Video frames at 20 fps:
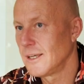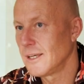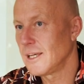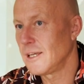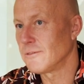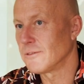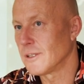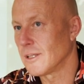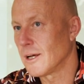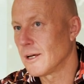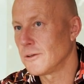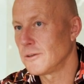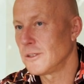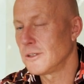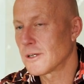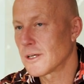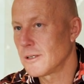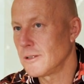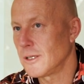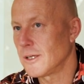even though
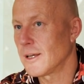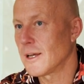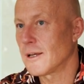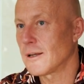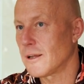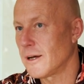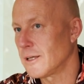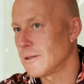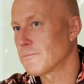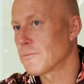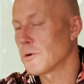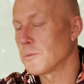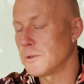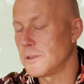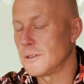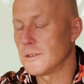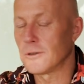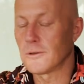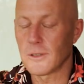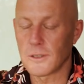you, you get like
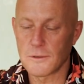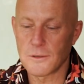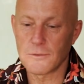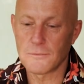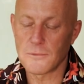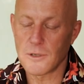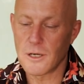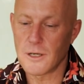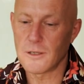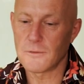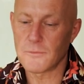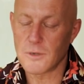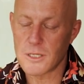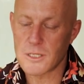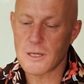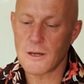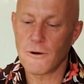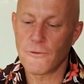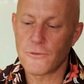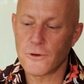probably you and my,
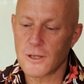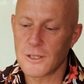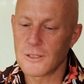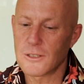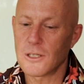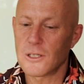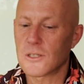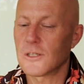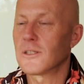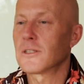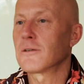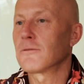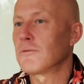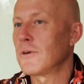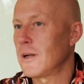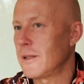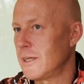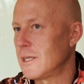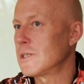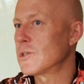myself are conditioned to
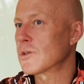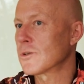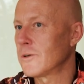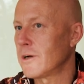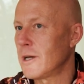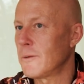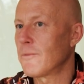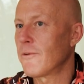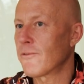really enjoy it.